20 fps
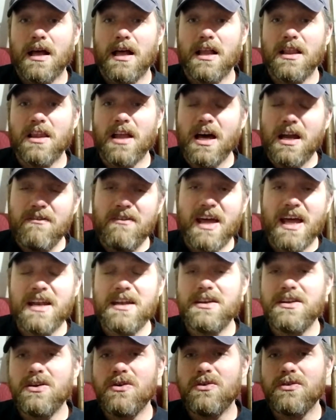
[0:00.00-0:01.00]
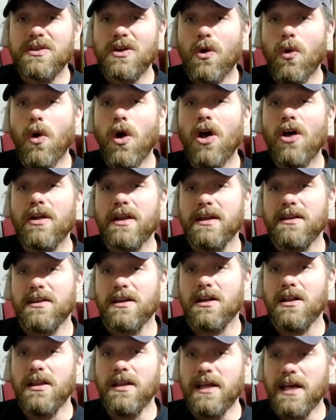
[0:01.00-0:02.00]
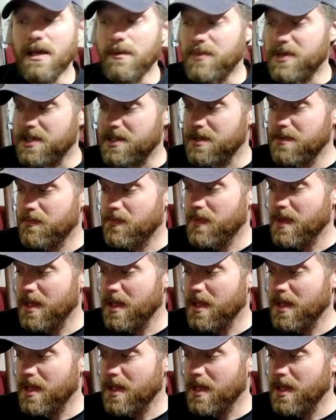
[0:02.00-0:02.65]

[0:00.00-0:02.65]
a lot of it had to do with the quality of the clips.